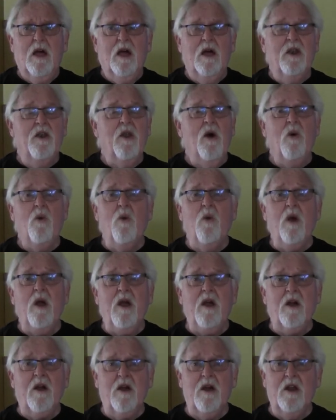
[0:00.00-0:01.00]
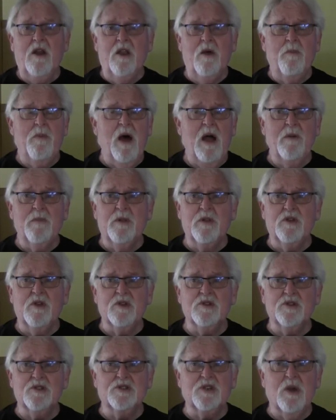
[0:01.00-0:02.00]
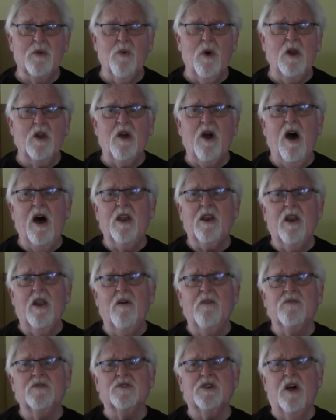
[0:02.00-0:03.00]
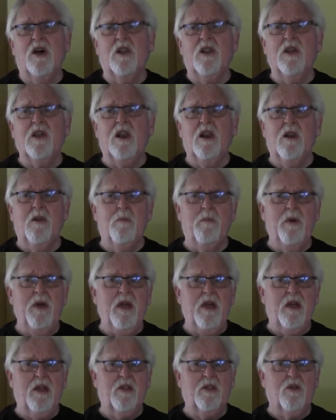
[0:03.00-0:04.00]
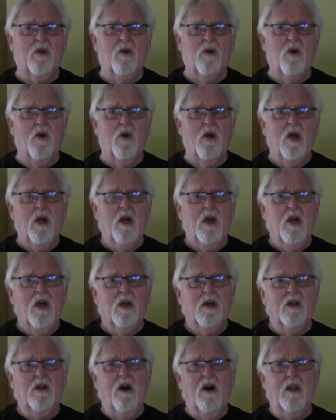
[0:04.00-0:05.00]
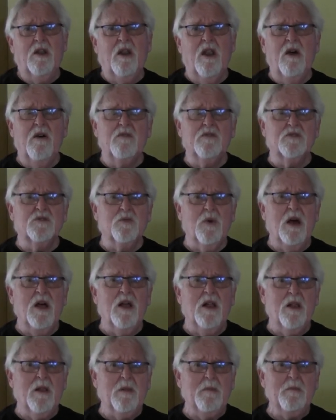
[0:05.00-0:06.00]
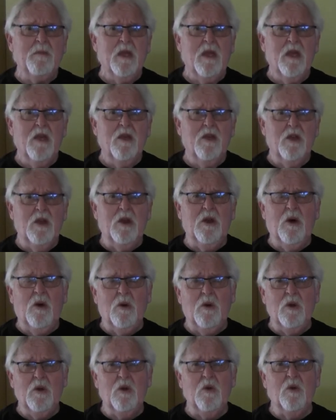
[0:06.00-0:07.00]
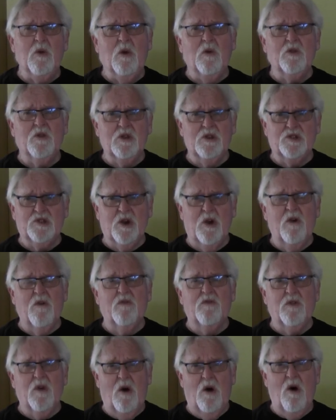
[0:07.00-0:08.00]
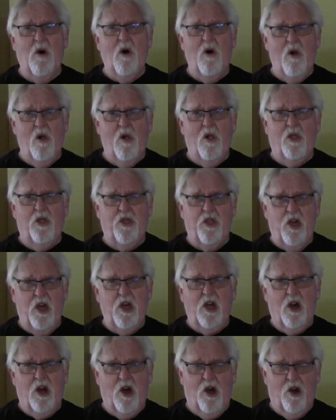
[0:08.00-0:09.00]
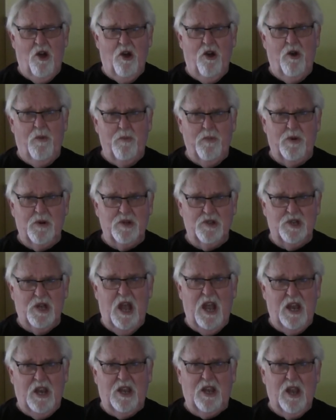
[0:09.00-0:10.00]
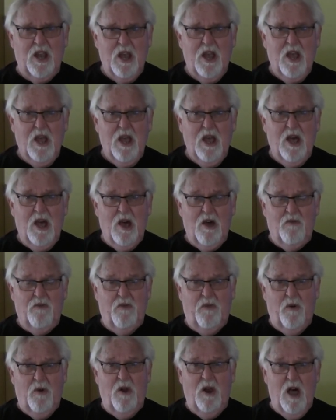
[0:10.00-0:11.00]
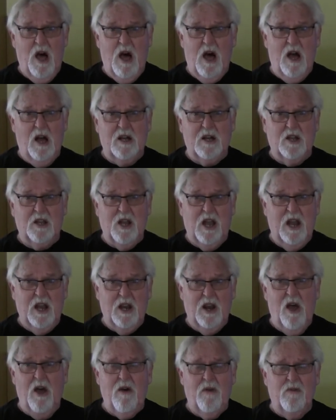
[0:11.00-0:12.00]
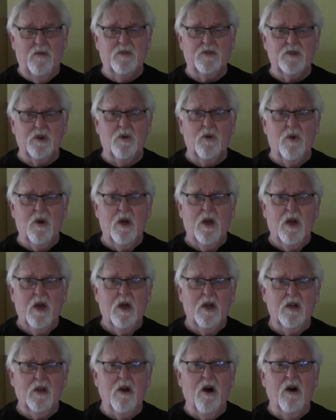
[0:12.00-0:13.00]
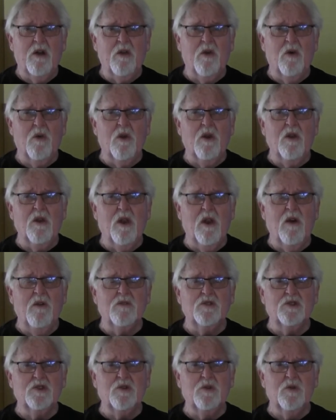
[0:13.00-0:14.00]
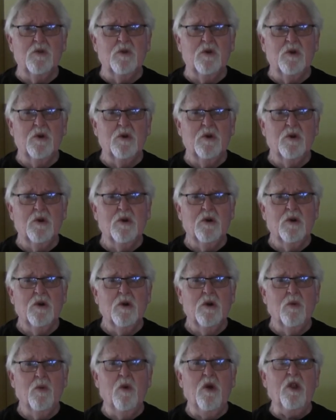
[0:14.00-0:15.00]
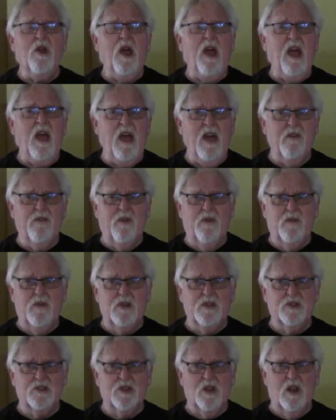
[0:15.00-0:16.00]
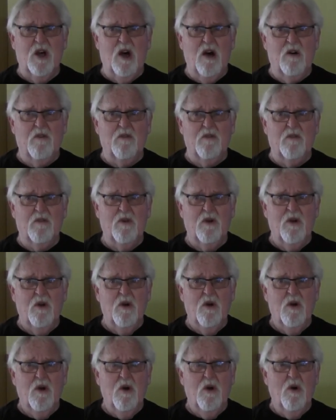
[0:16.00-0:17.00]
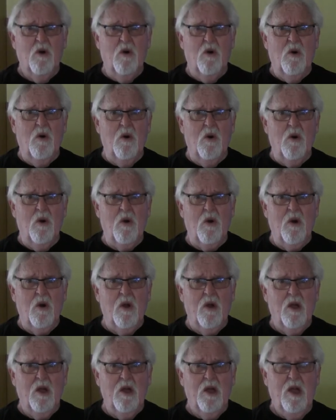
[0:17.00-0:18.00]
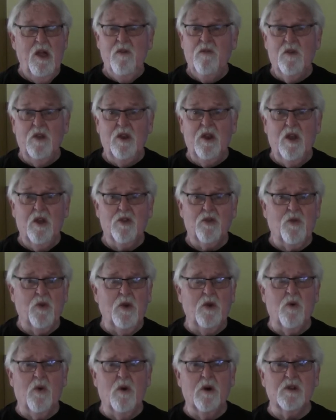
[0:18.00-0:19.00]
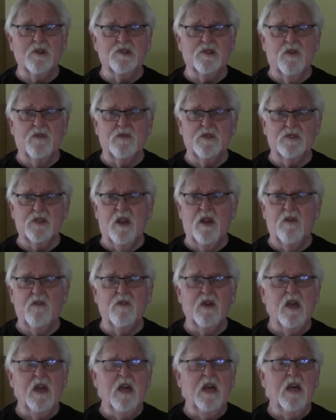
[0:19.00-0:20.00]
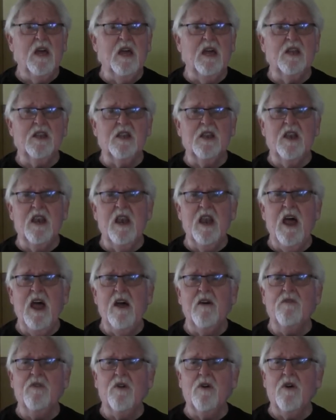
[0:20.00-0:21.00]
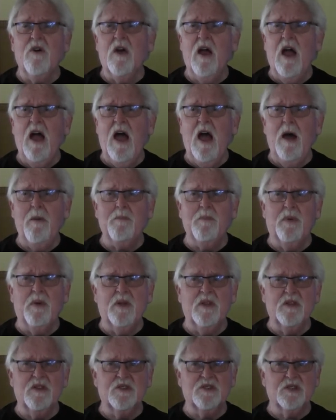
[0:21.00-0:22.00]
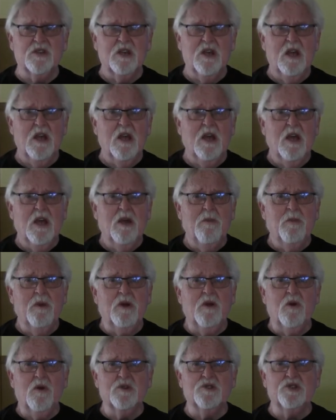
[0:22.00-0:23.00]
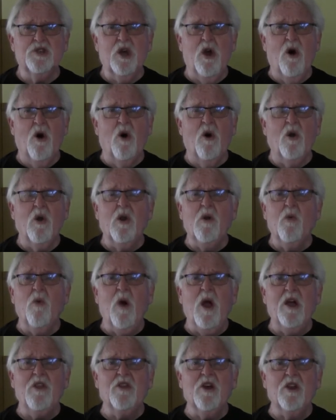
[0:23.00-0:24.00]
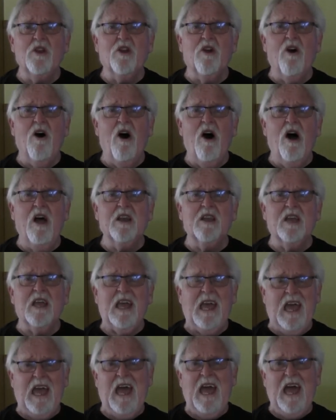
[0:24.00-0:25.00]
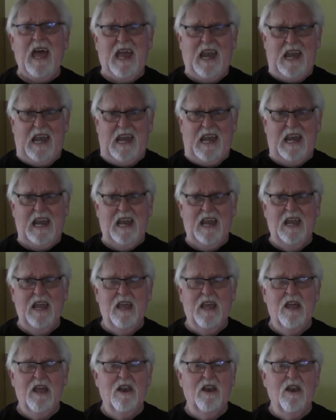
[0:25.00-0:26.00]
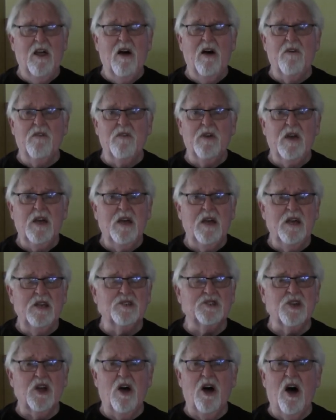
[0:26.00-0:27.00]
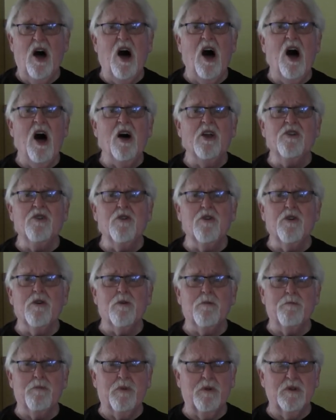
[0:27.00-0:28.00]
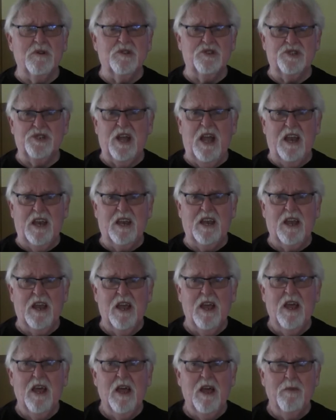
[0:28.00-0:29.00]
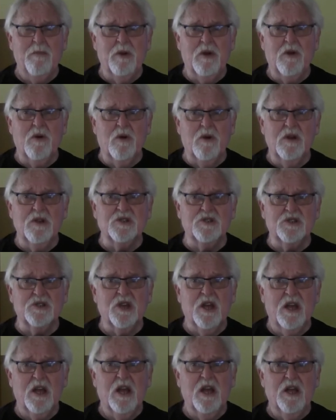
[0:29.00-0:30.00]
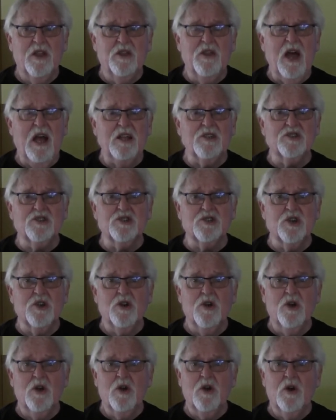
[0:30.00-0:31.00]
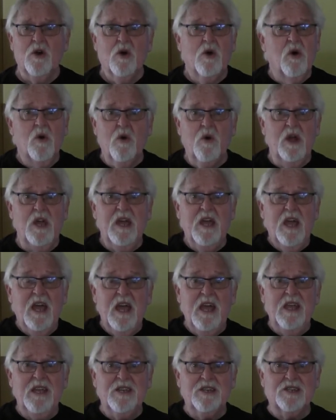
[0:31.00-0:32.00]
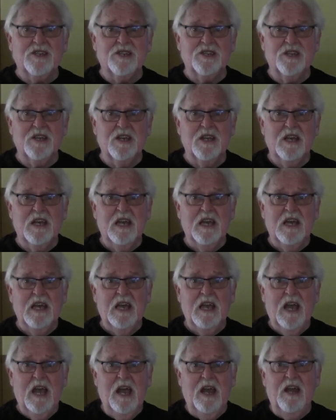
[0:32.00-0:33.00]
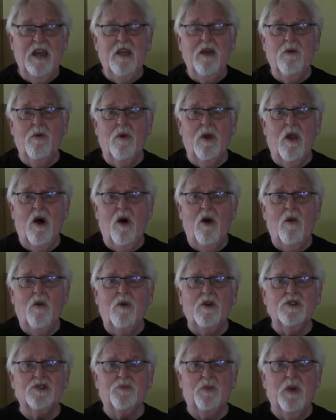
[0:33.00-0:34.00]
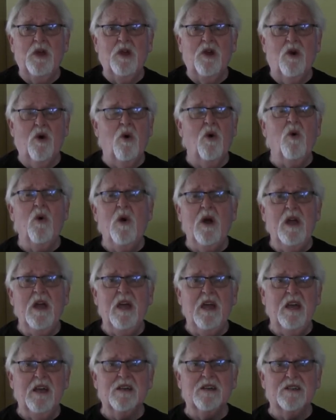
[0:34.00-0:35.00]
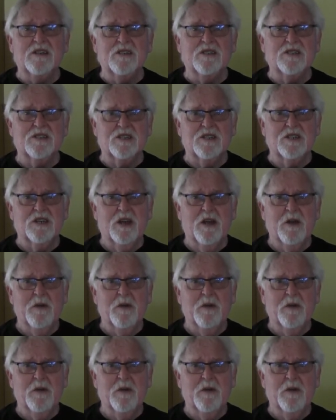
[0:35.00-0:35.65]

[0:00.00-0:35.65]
and nowhere in the Bible does it say, well, God loves a little bit, or God loves, well, you know, you don't deserve the whole thing, 100% uh, full octane love. So God only loves you with half of his love, or even three quarters of his love. It never happens because the only way that God can love is 100% because that's who he is. And he will always be who he is.